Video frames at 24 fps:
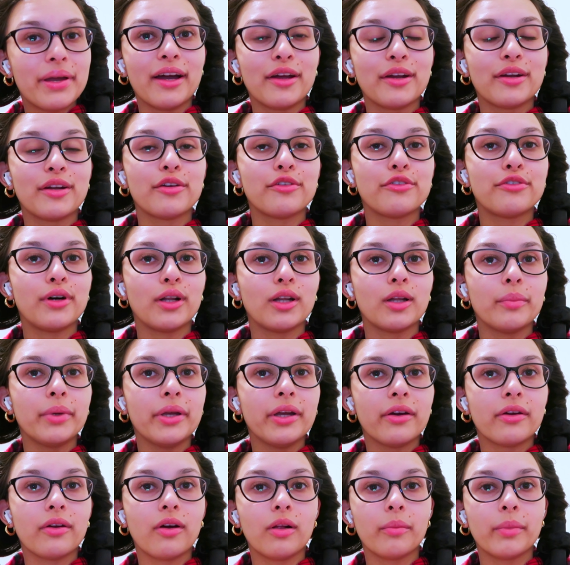and follow
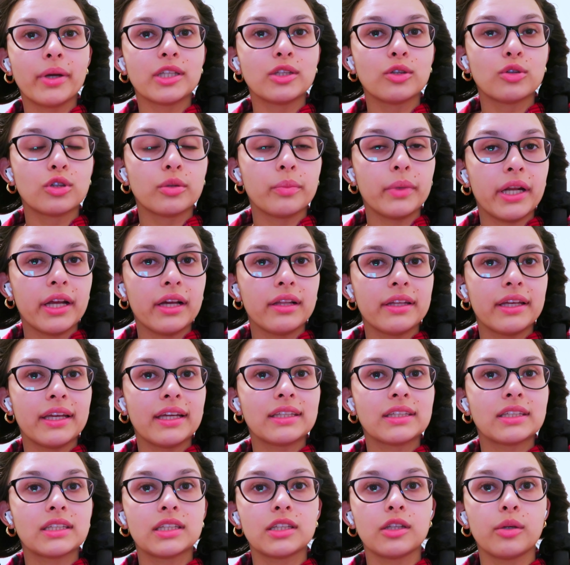me on all my social media
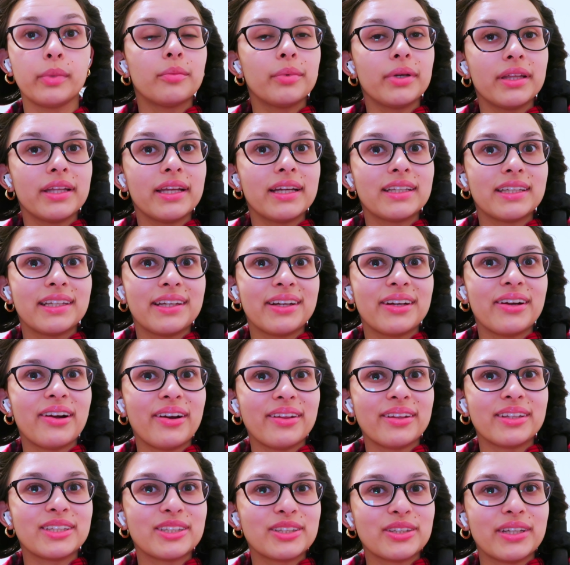links. They'll be linked here
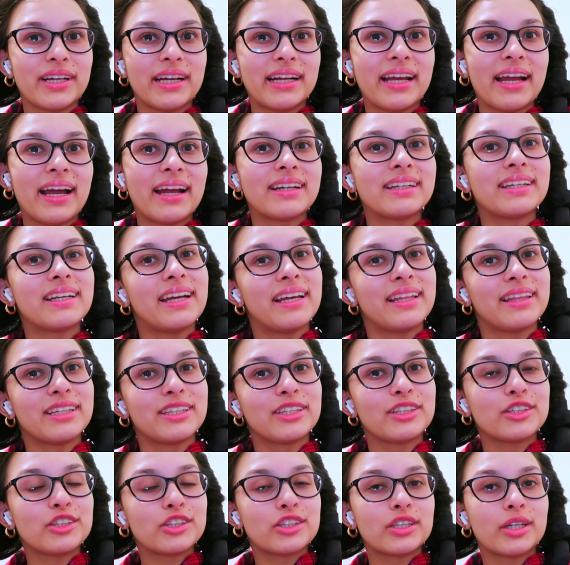on the screen and in the
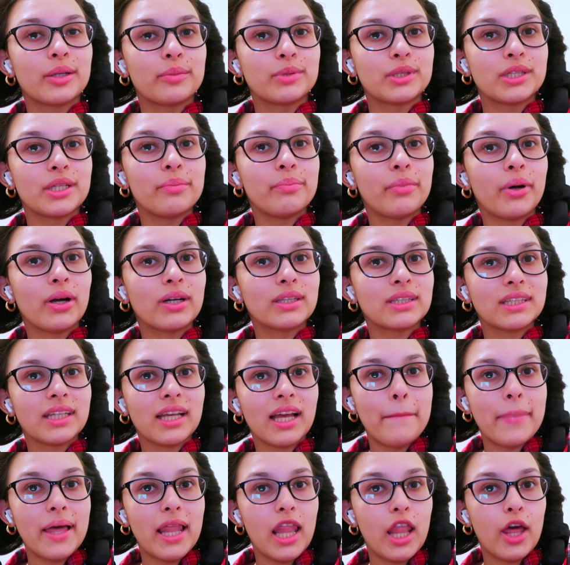description box
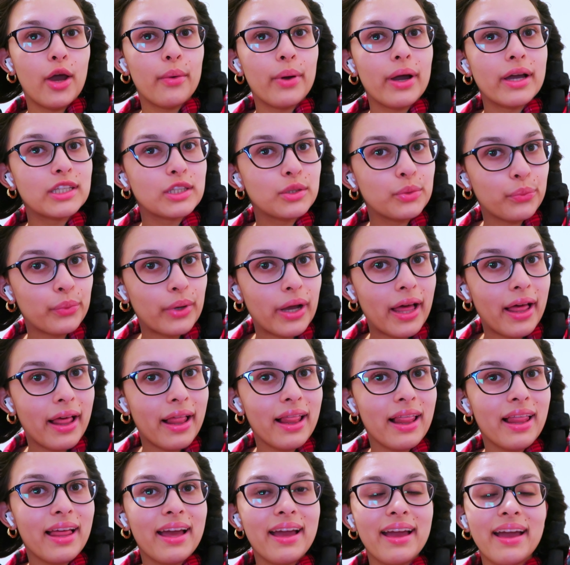below as
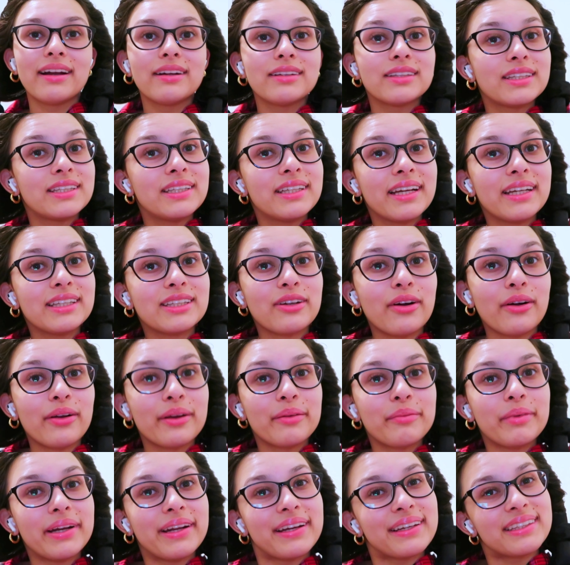well. And I'll see you guys all
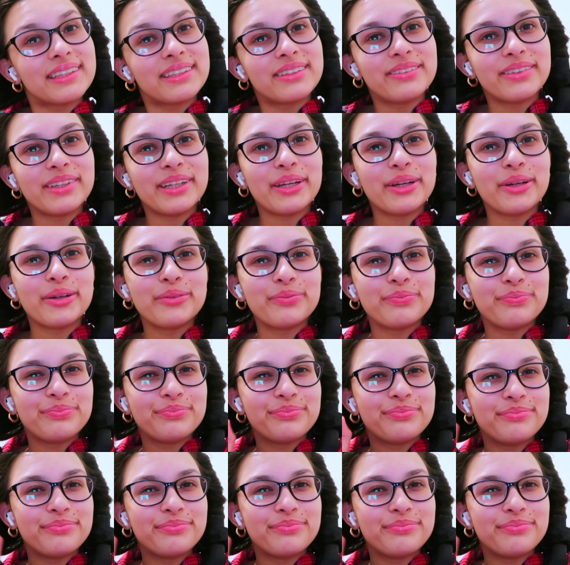in my next video.